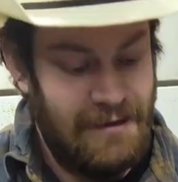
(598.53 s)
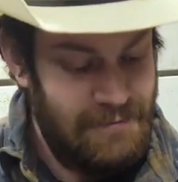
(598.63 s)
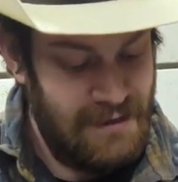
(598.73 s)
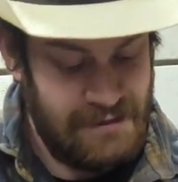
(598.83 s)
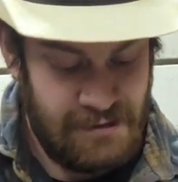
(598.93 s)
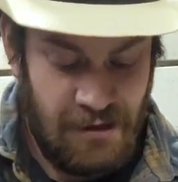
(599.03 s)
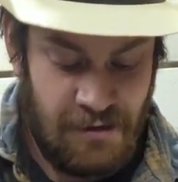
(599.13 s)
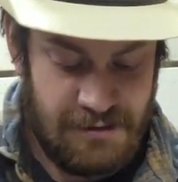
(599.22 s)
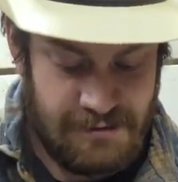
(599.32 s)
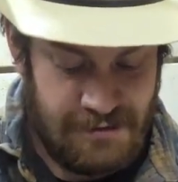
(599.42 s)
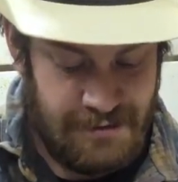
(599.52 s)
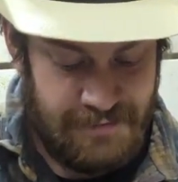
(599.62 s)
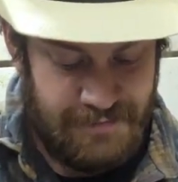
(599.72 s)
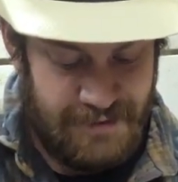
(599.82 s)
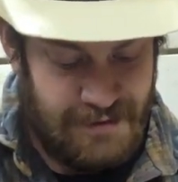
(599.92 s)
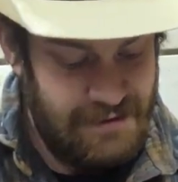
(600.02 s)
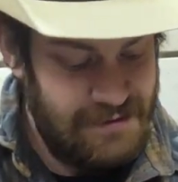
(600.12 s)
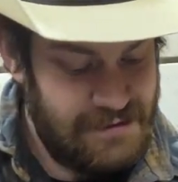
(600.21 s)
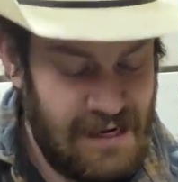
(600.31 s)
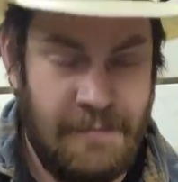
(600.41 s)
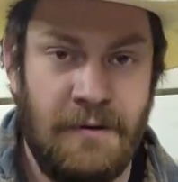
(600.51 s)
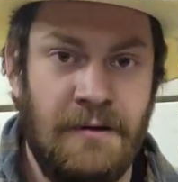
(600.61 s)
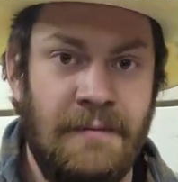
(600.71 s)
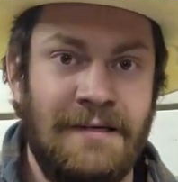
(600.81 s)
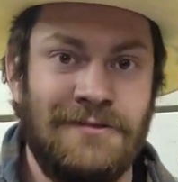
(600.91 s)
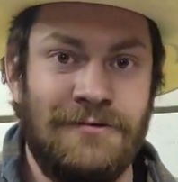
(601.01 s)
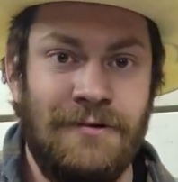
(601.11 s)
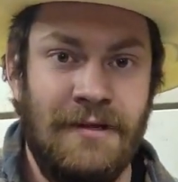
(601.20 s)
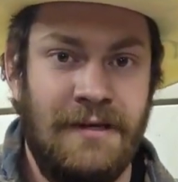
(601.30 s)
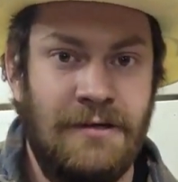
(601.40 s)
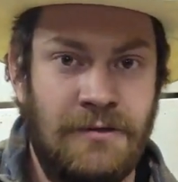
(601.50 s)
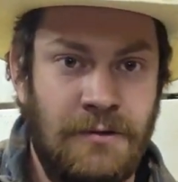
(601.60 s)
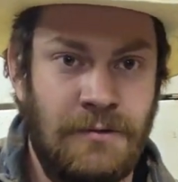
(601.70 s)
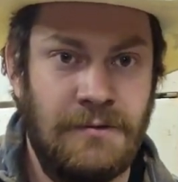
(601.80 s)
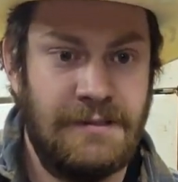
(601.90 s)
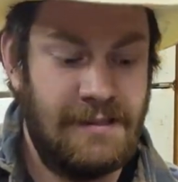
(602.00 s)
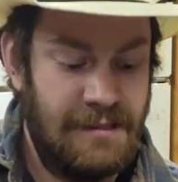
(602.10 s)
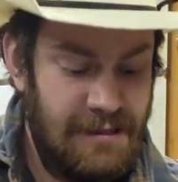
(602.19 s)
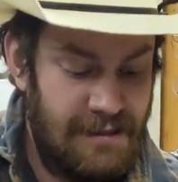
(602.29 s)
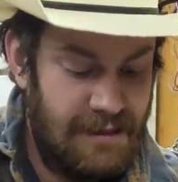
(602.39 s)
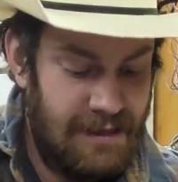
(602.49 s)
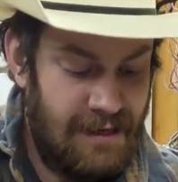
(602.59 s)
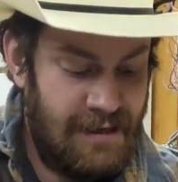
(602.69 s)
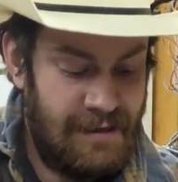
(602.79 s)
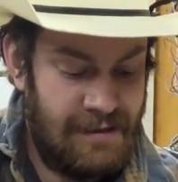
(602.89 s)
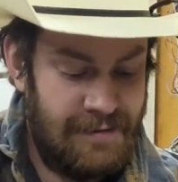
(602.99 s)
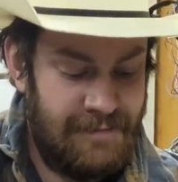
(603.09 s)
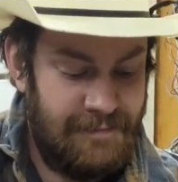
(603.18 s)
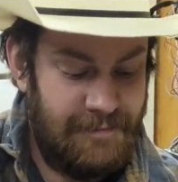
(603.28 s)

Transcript: because honestly, Snap-on makes really good tools. Um,